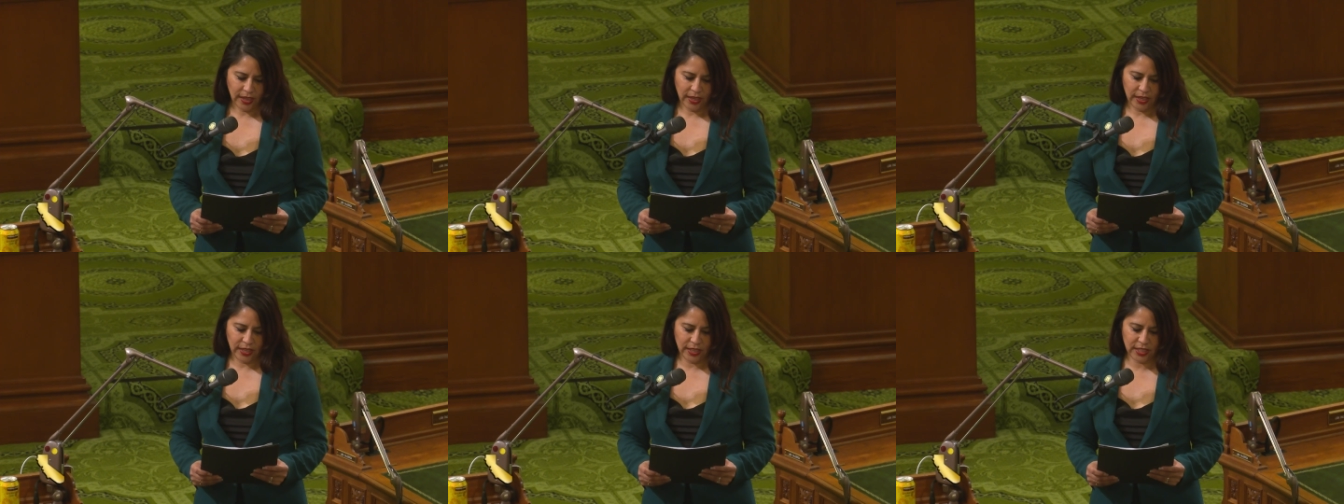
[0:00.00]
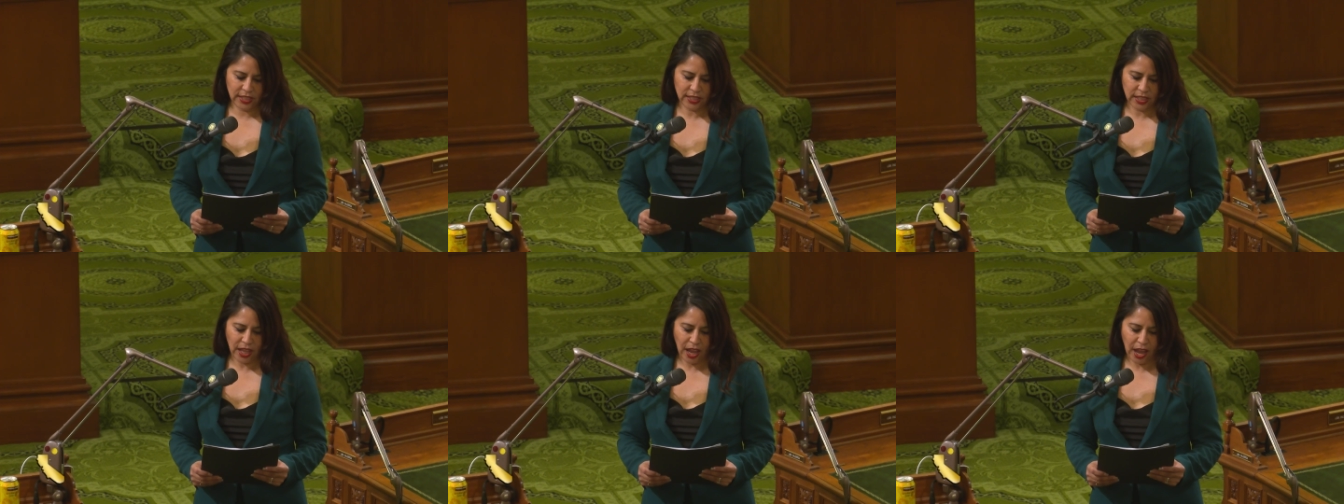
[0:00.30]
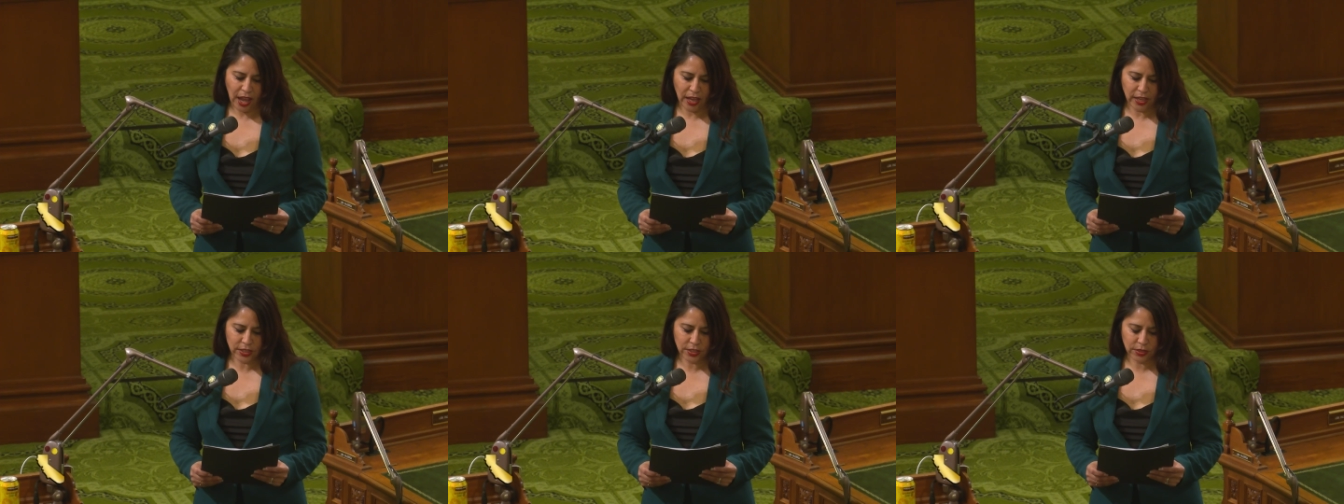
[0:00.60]
His
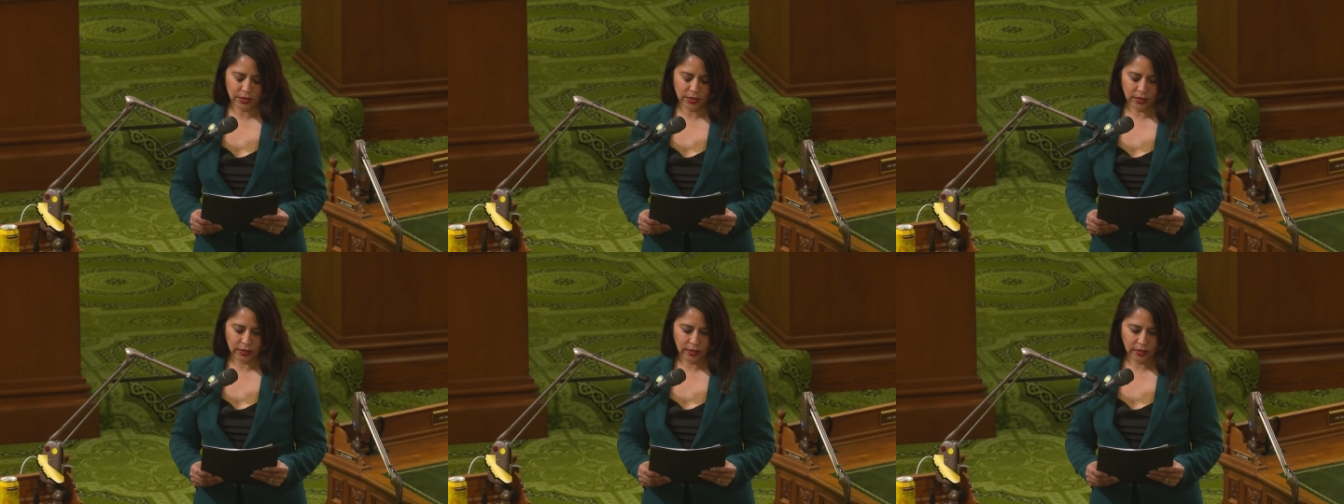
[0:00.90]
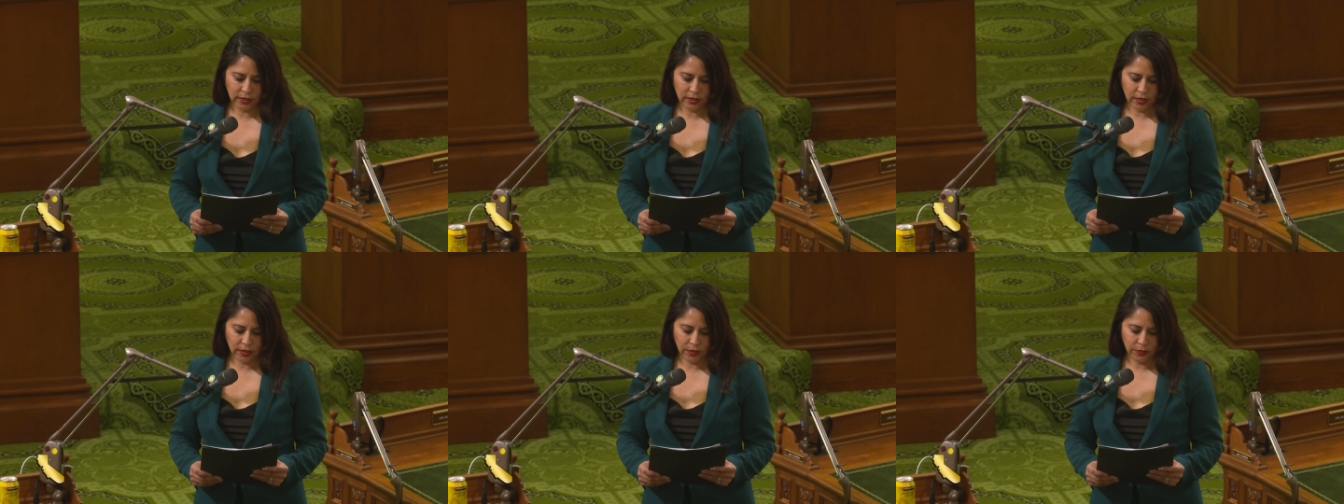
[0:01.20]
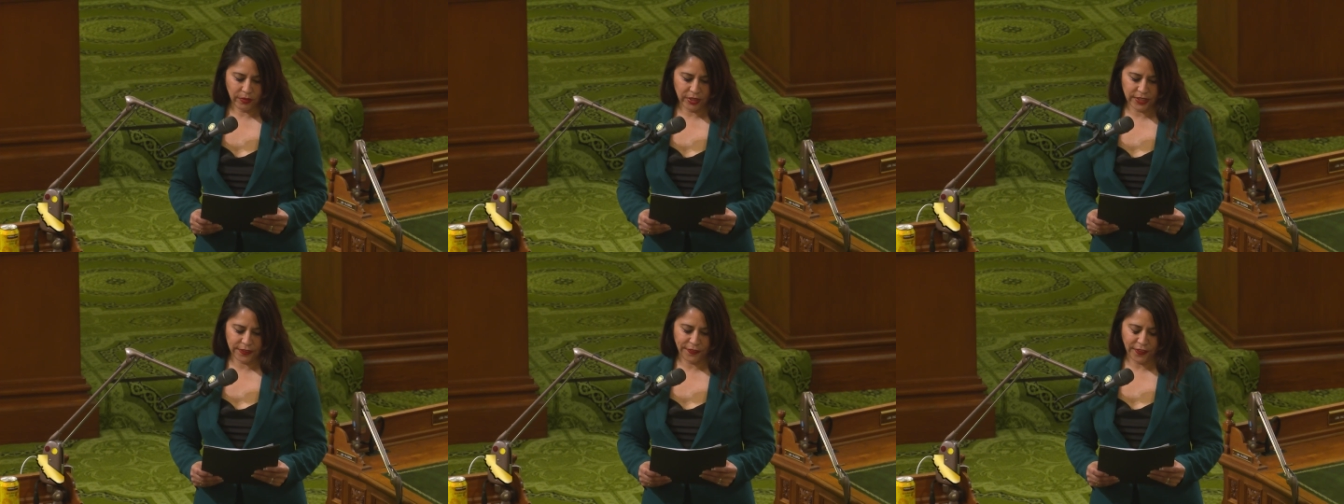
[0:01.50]
loss
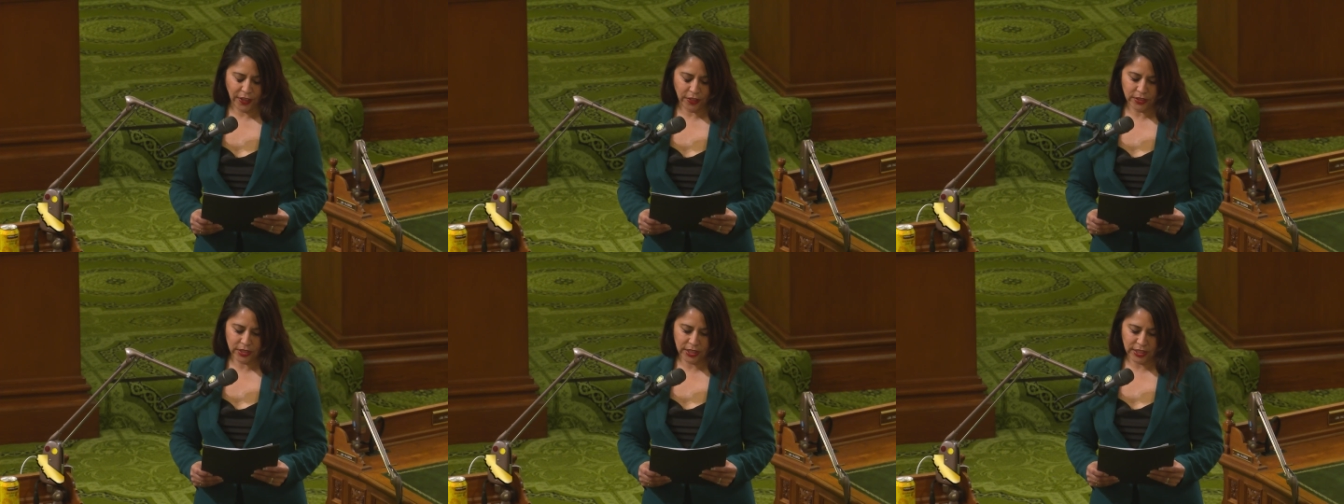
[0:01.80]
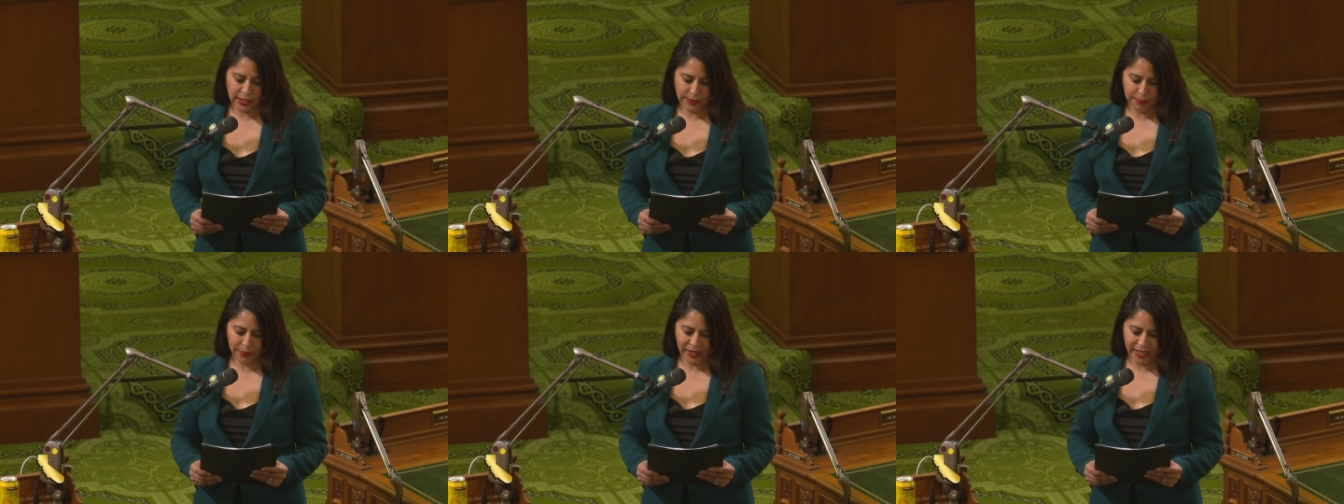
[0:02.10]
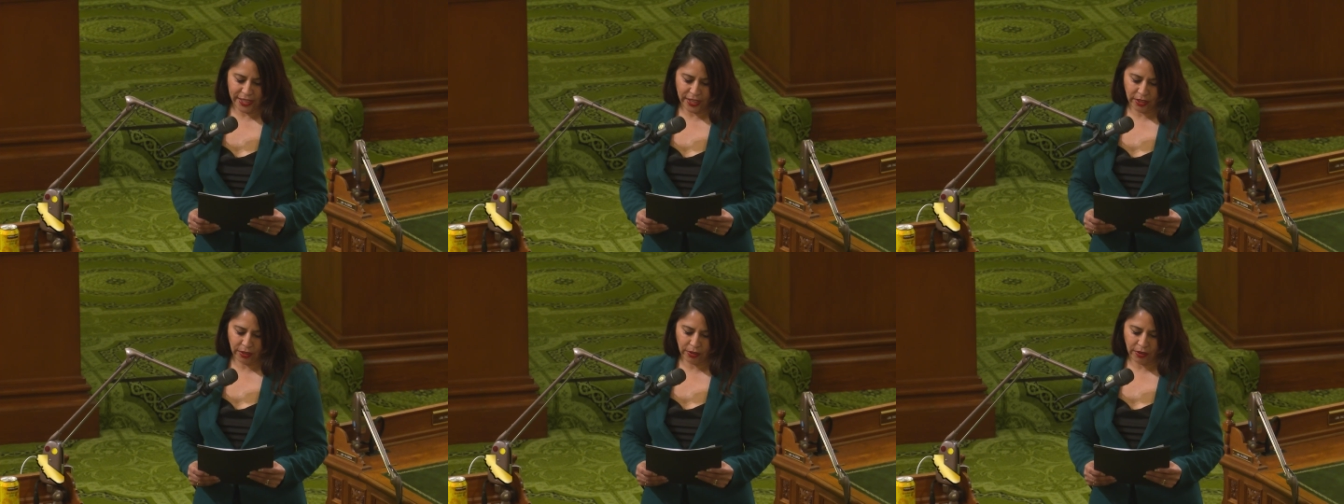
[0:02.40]
was felt
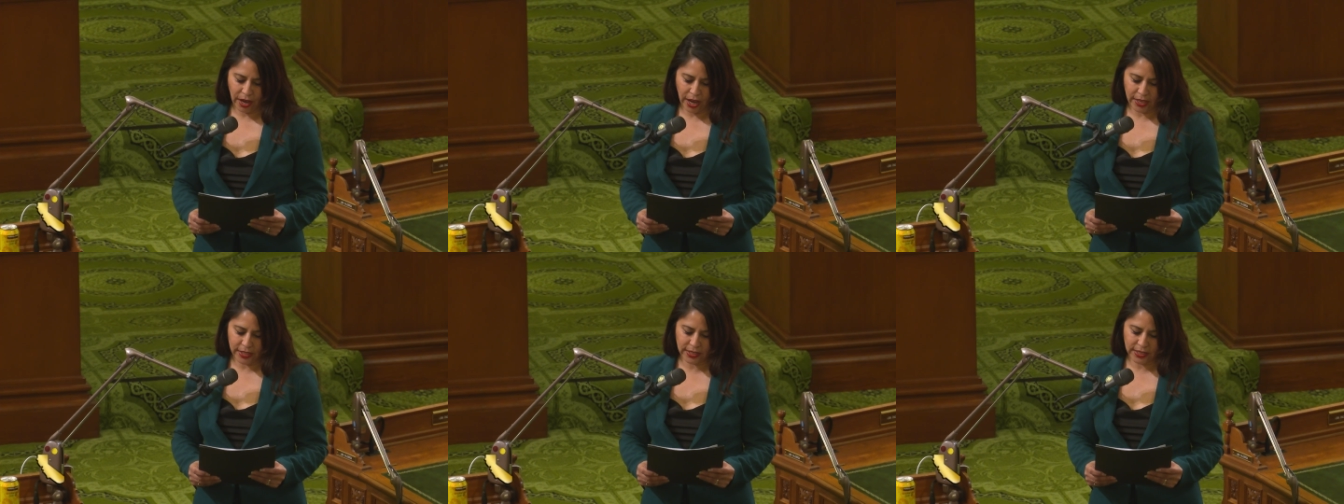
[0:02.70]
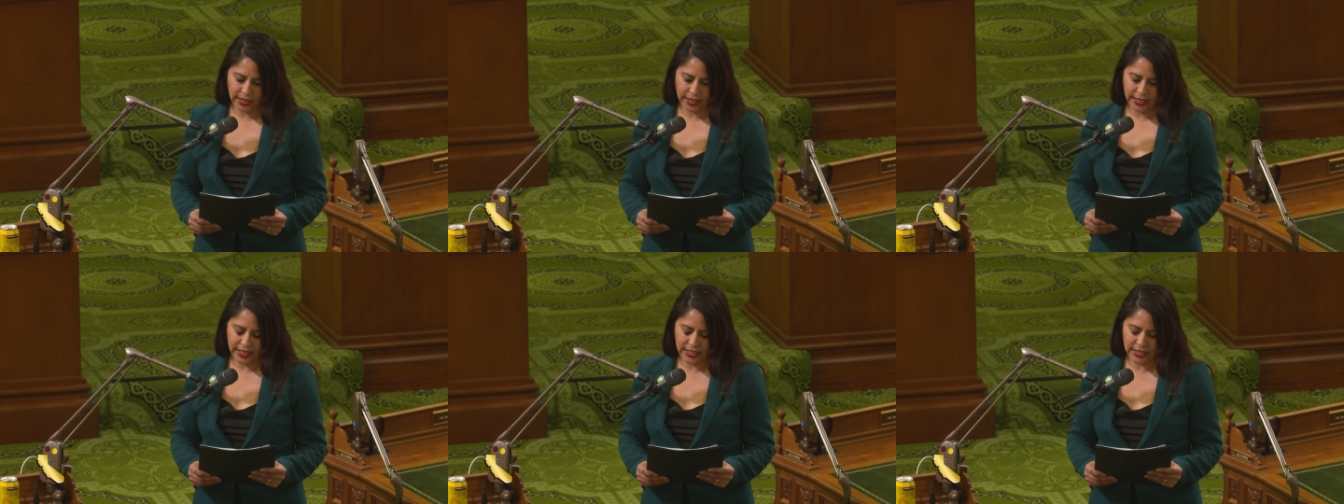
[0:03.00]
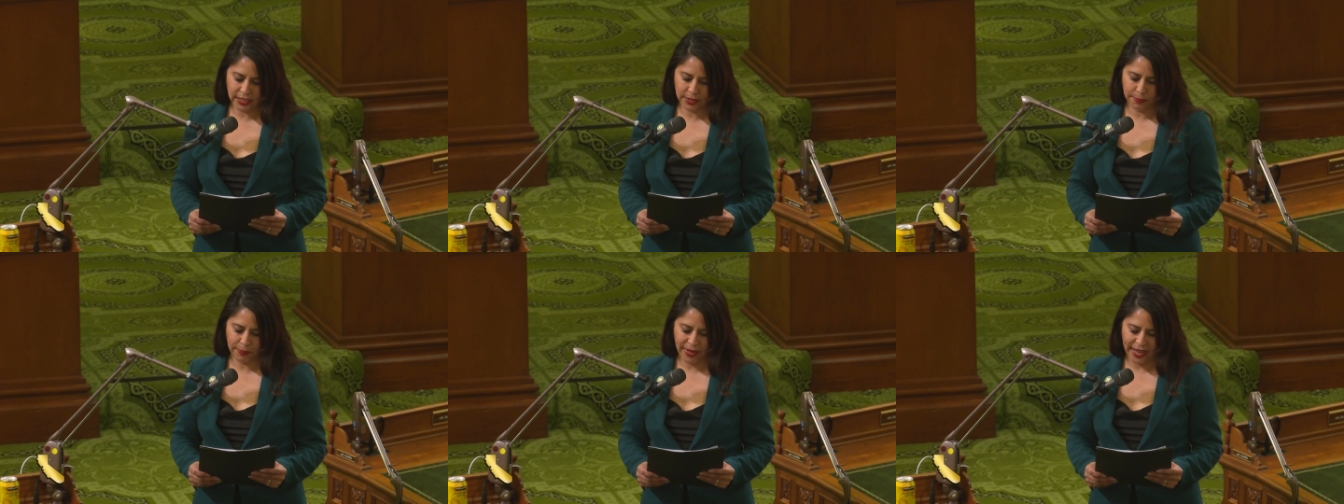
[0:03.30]
deeply across the
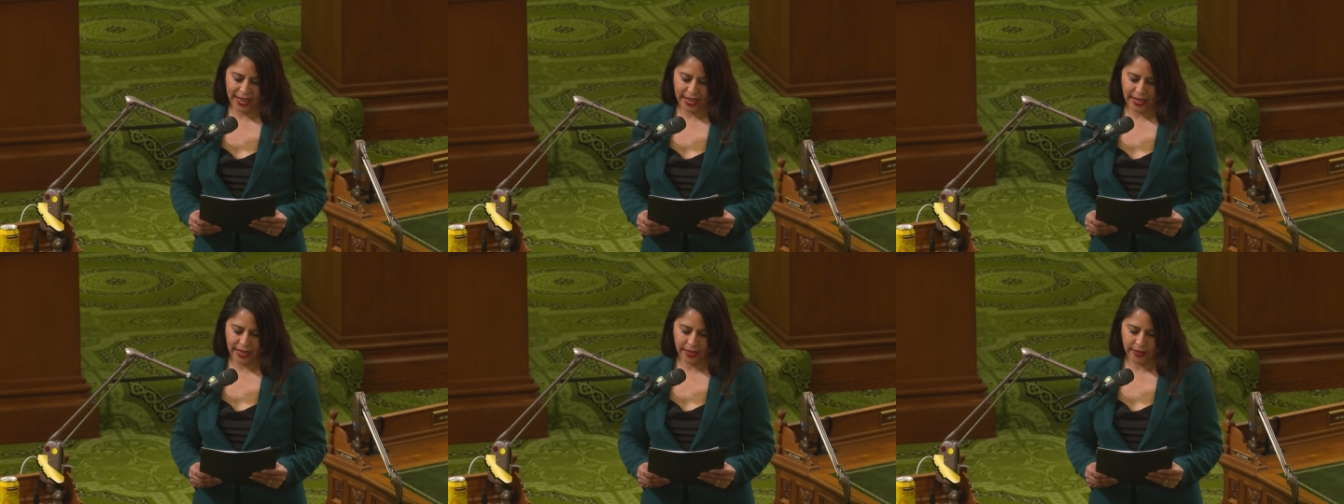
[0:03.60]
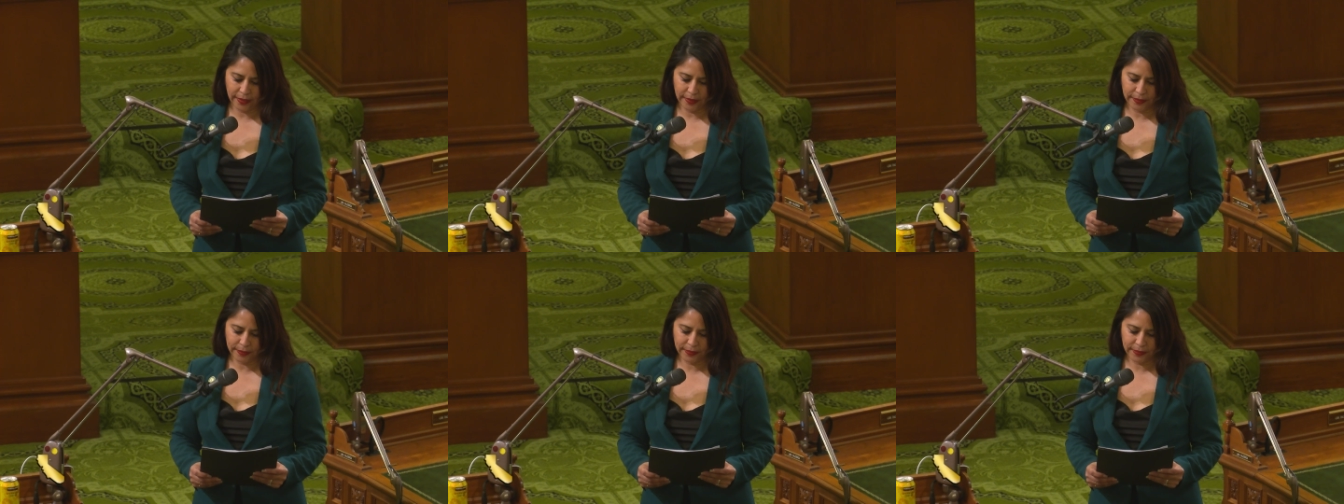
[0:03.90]
East Bay.